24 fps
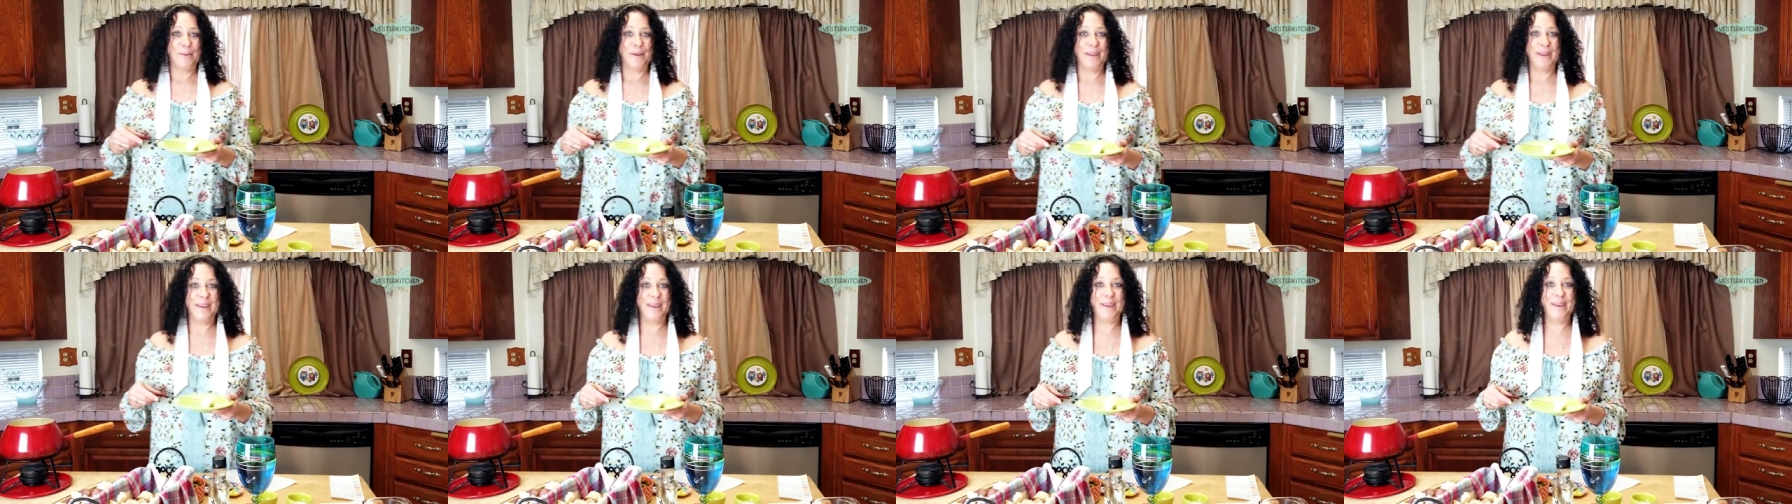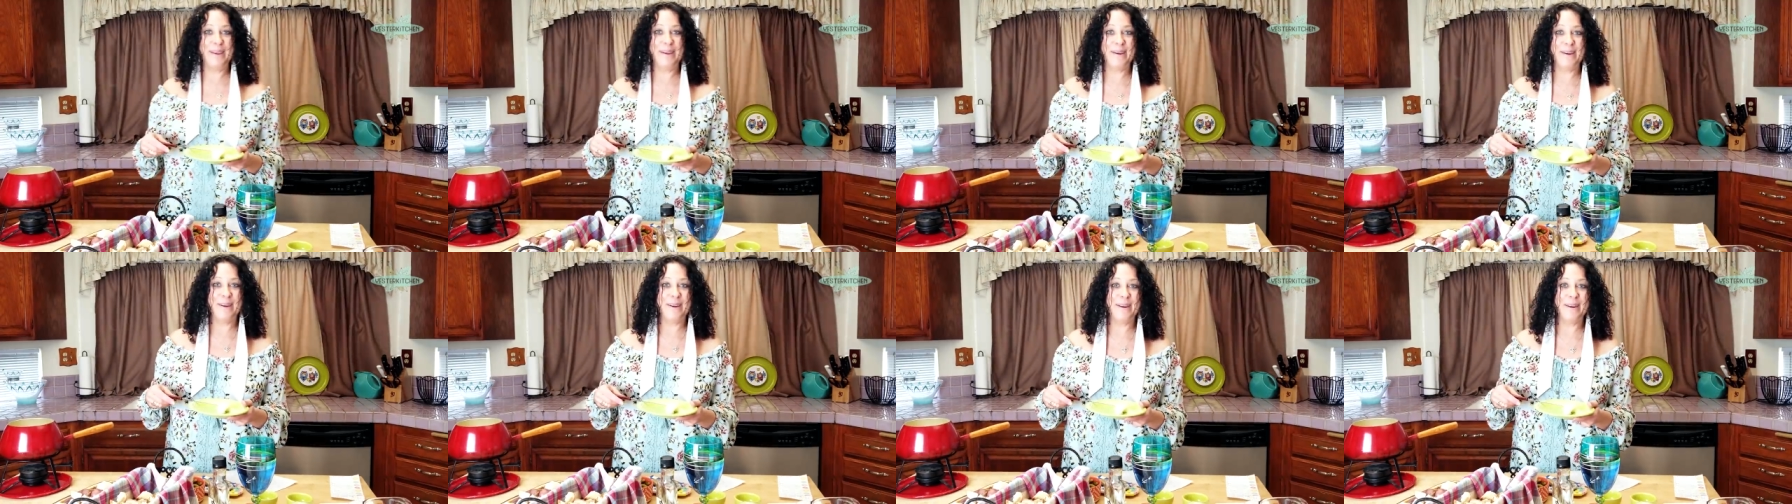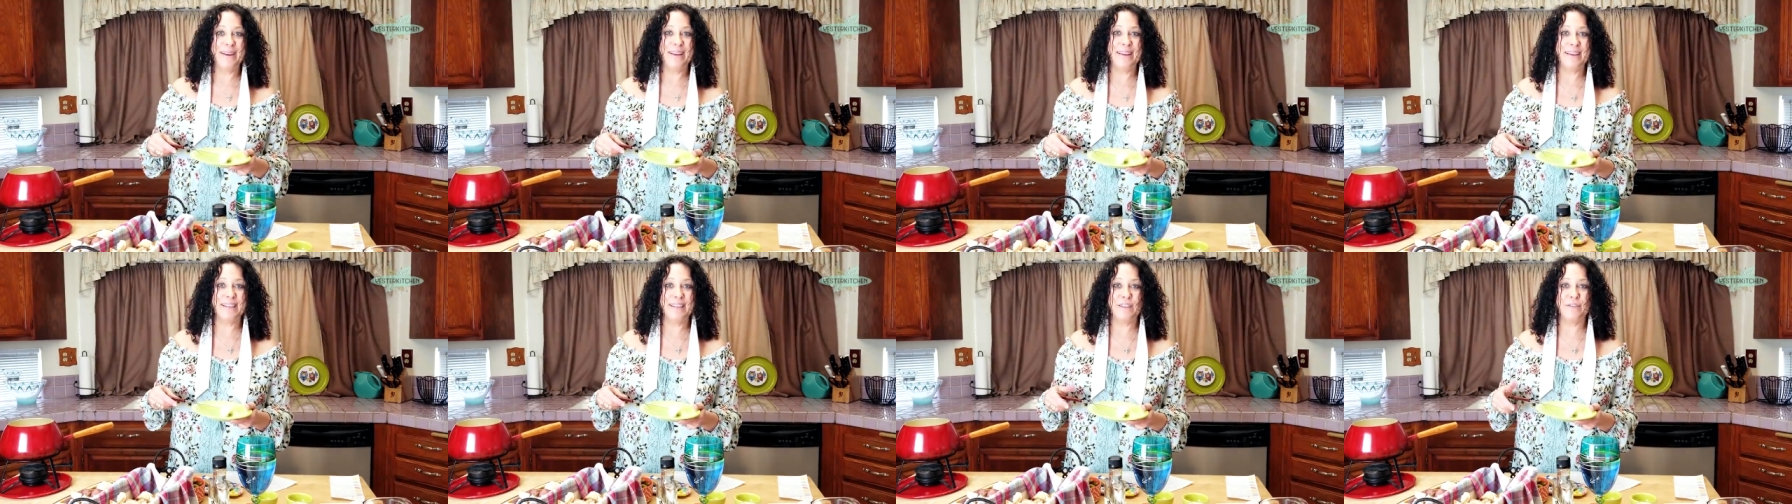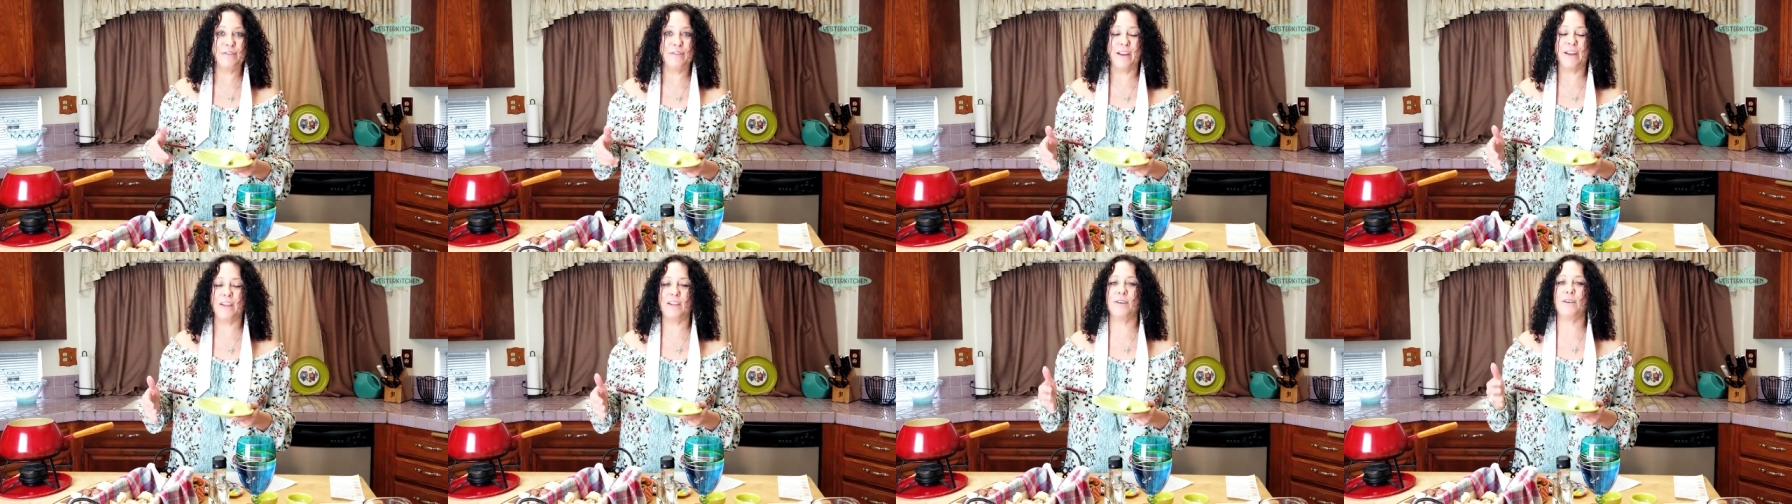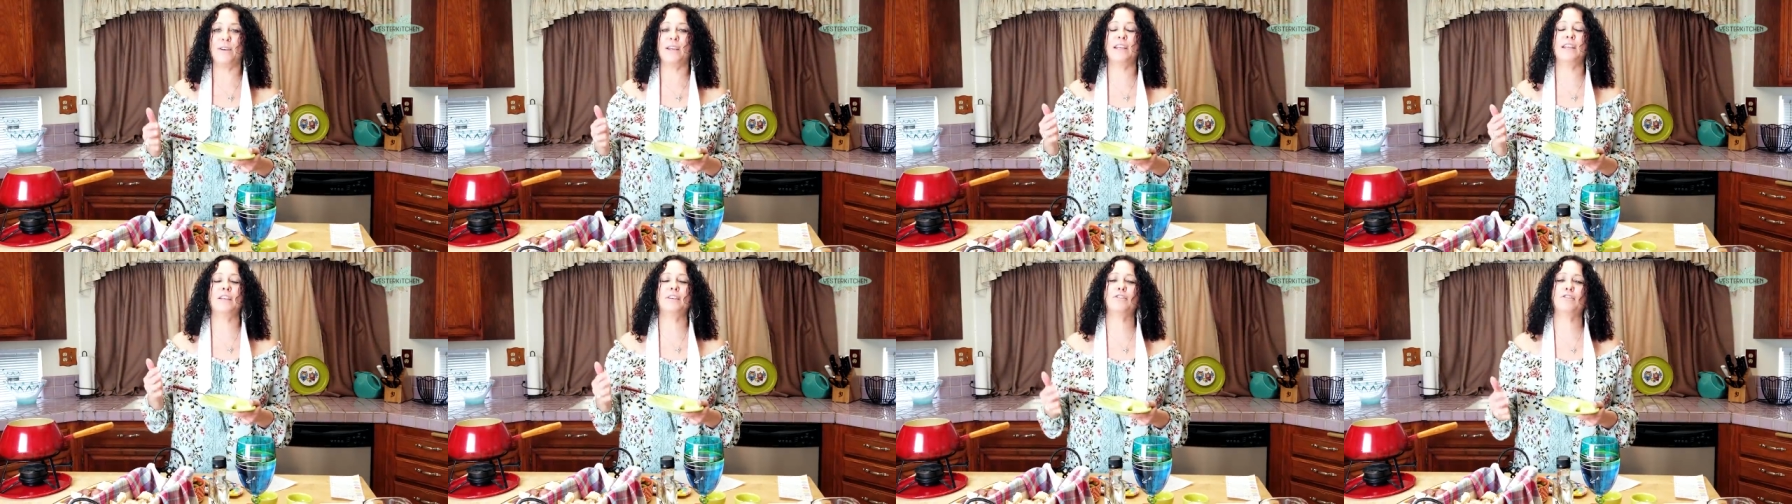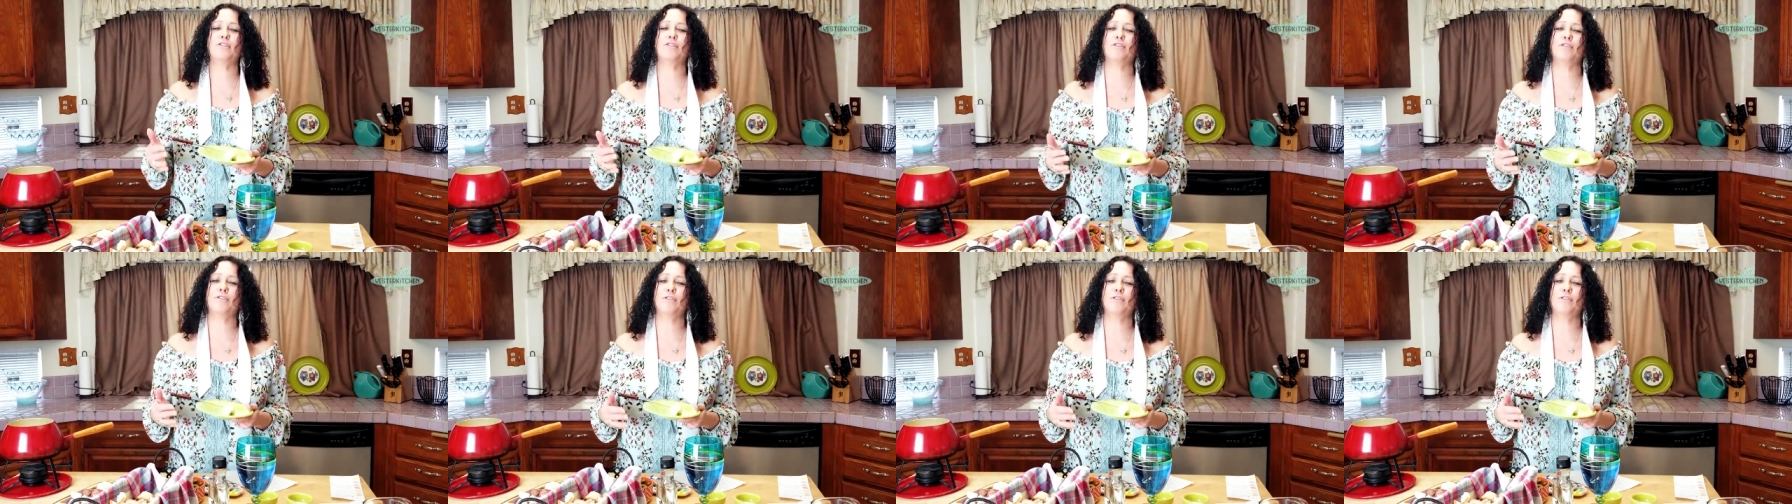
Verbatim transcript: But here is fondue. It is